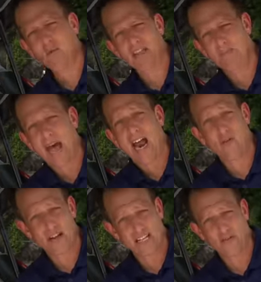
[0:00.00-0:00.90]
where the
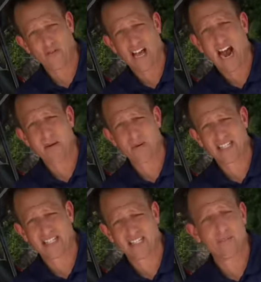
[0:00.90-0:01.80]
battery is for the
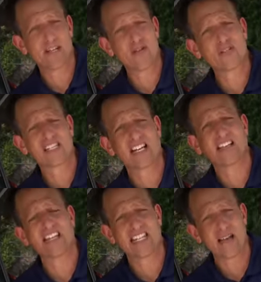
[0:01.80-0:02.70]
hybrid system. It uses a
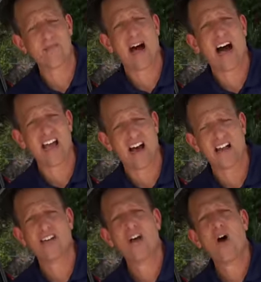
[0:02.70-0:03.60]
lithium
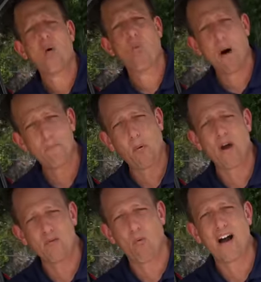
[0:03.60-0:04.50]
ion one
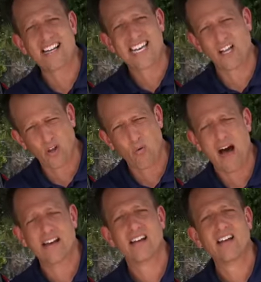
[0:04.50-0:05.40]
point one
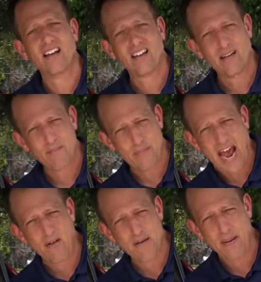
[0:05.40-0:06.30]
kilowatt battery